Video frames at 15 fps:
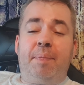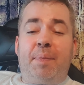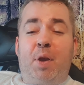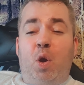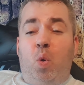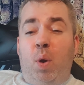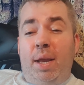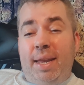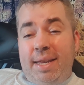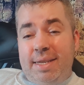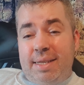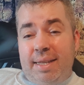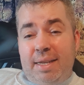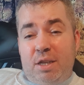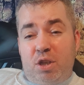Quite
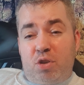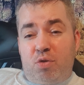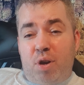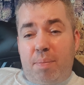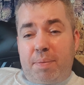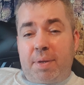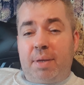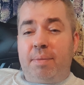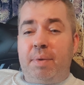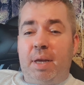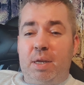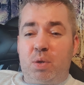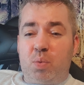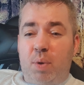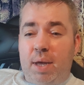easily stripped
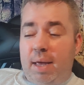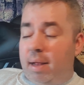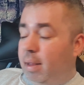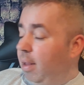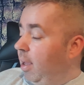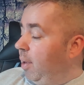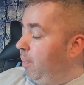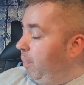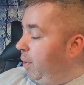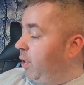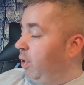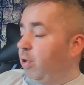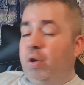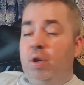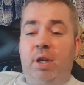as well, but they
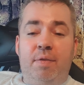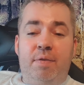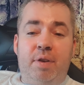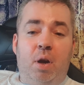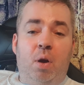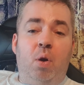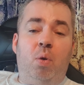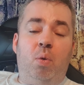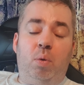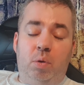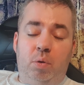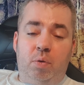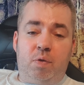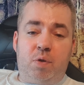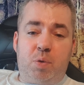do give you a whole
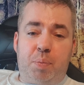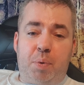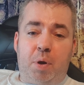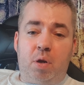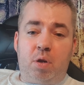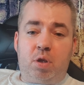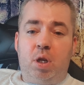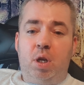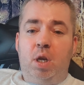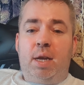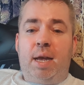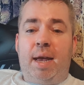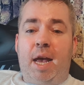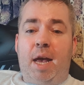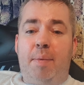load of spurs.
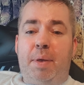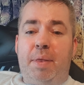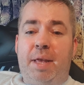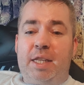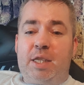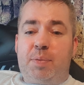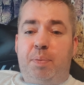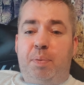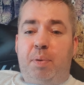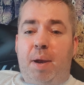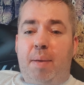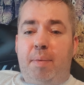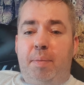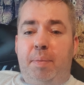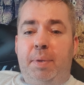That's
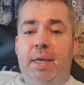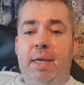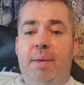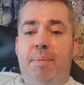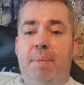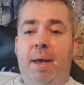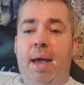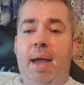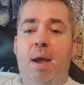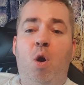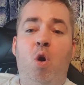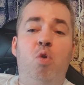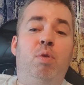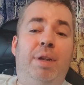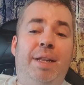probably my
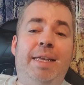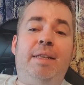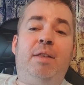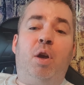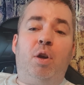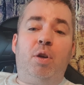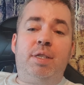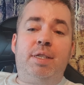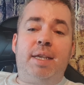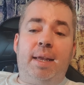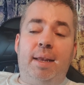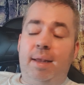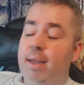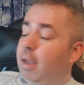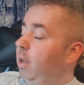only
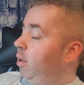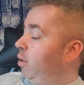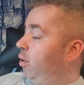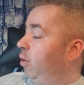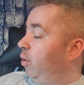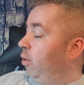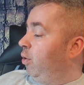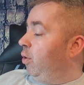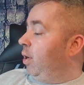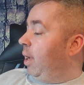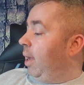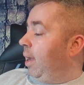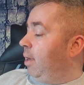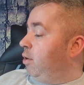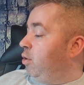downside
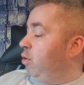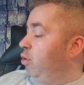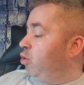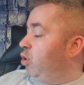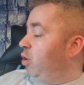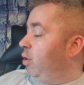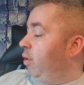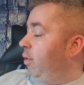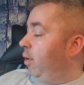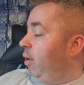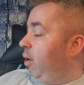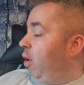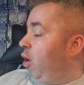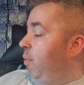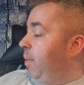to using the
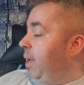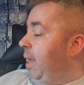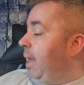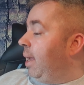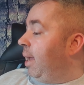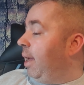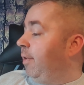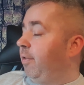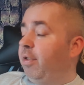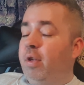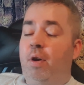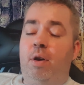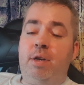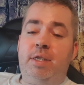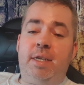RBA head for the
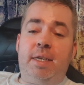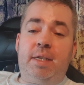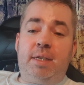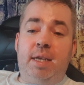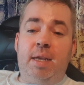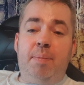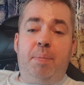RGC.